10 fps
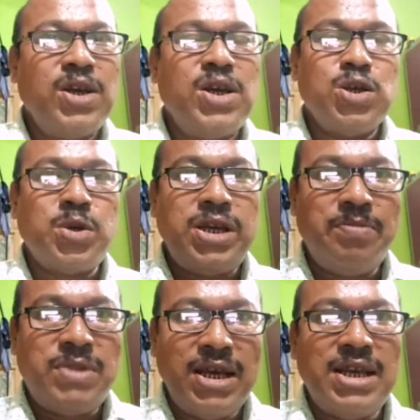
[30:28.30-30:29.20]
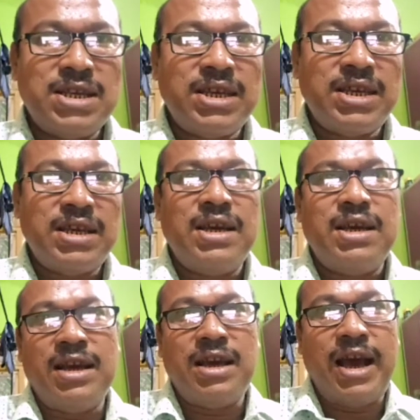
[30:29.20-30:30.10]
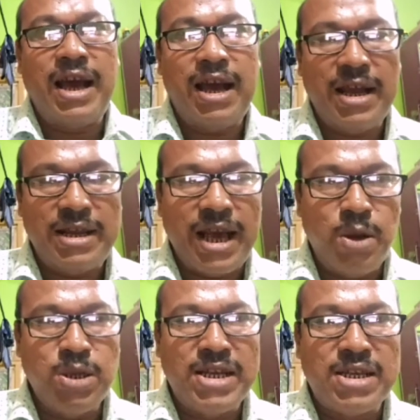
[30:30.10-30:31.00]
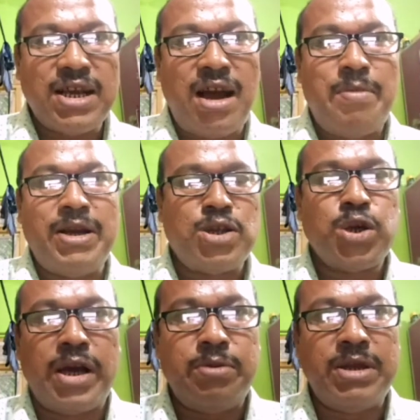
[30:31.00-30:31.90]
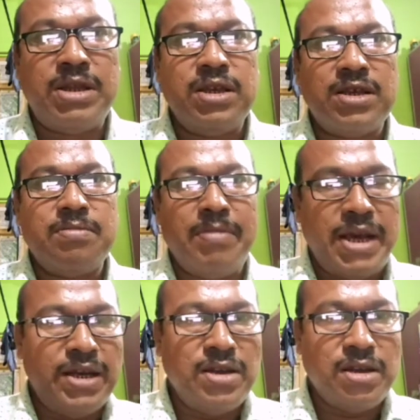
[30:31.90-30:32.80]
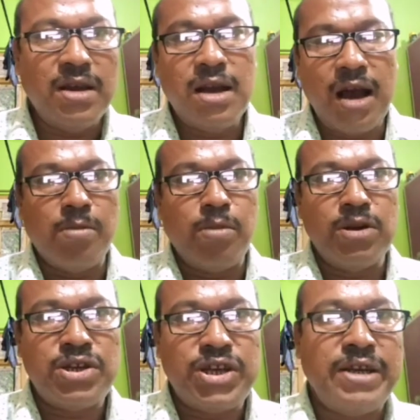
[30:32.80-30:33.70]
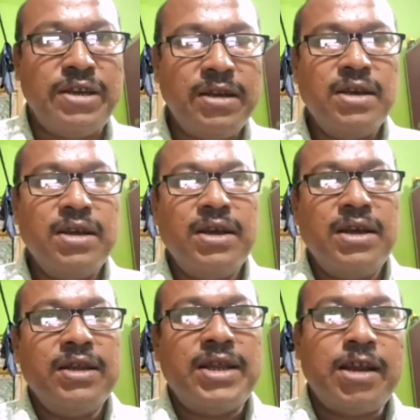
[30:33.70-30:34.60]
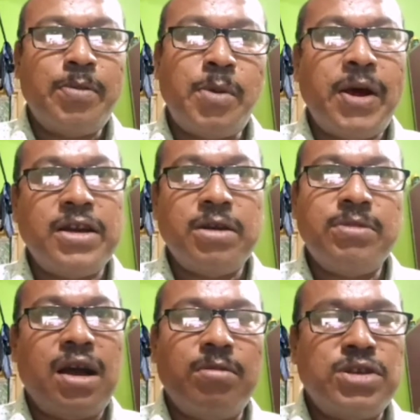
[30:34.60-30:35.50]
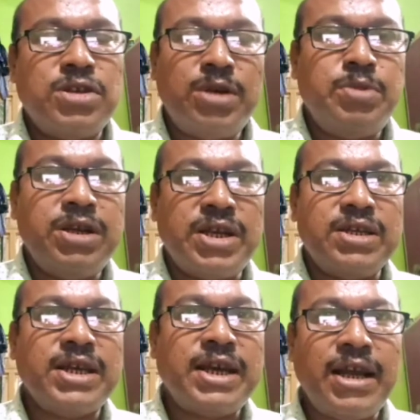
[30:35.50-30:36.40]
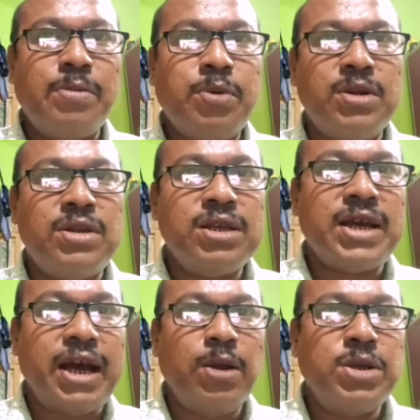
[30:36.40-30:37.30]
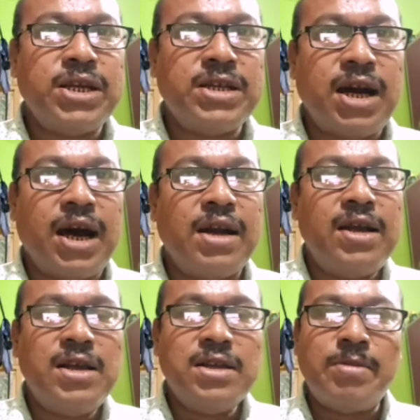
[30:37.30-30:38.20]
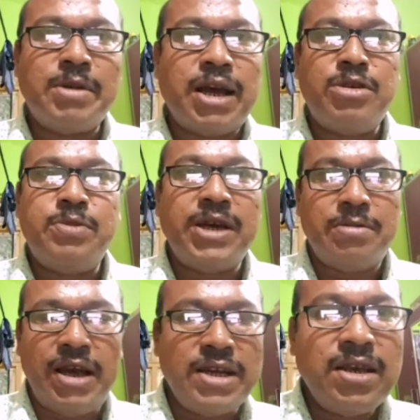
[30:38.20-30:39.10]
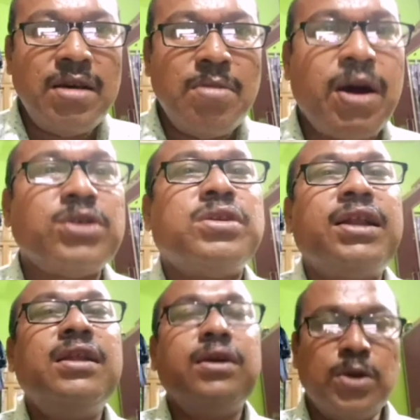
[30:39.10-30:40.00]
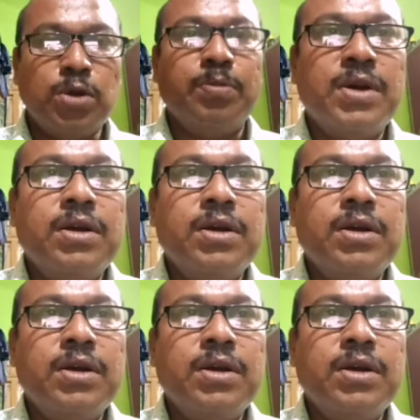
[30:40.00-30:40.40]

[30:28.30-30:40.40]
So if these halogens come and join with this main carbon chain, then the property of the carbon chain will change, and therefore these halogens are sometimes behave as functional group.